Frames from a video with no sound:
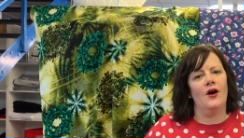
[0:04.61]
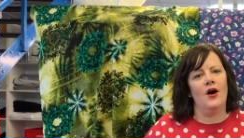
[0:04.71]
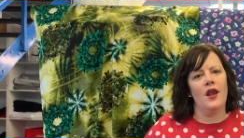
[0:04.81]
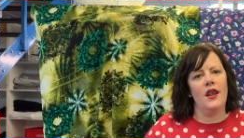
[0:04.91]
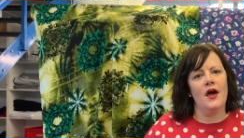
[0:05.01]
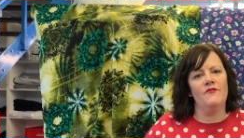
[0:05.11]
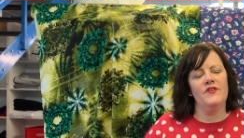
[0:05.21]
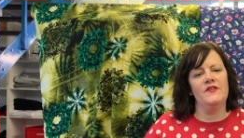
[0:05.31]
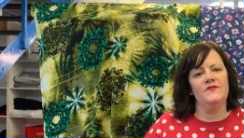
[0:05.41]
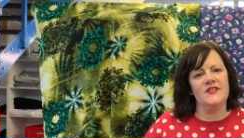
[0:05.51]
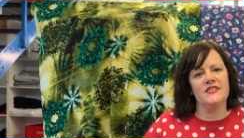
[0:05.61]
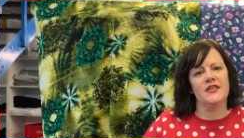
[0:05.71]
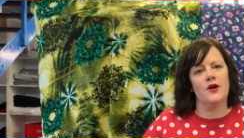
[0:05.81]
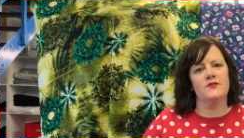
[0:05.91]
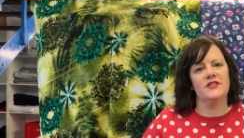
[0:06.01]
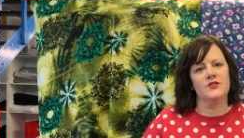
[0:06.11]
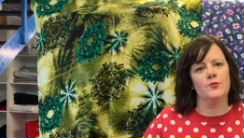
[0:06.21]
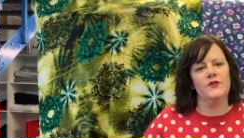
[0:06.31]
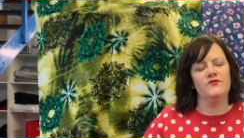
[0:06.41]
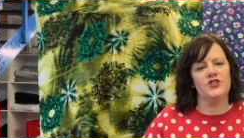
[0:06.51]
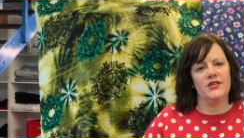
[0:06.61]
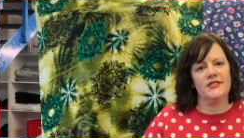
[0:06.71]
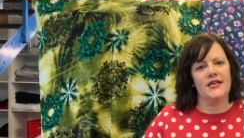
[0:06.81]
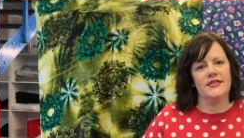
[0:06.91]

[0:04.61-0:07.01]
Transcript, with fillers: our lovely viscoses we've just